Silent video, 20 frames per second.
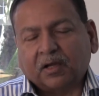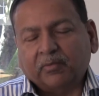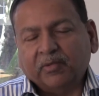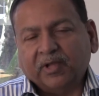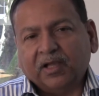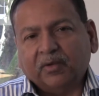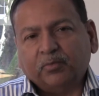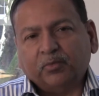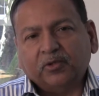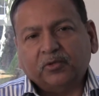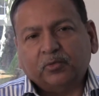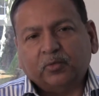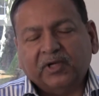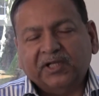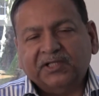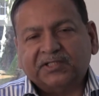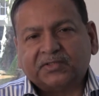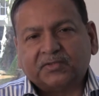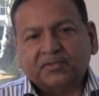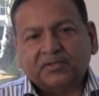coming up with
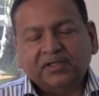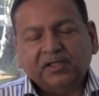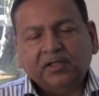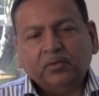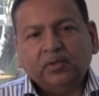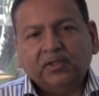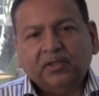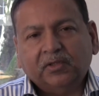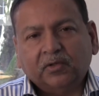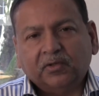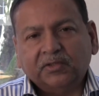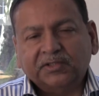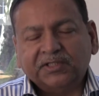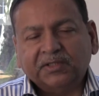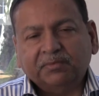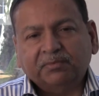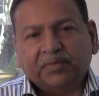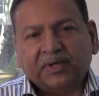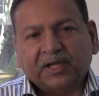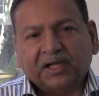ways to deal with those
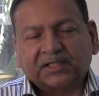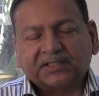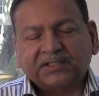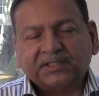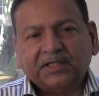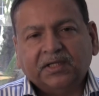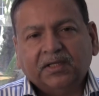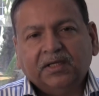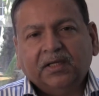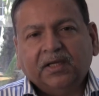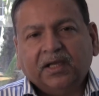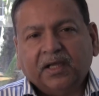impacts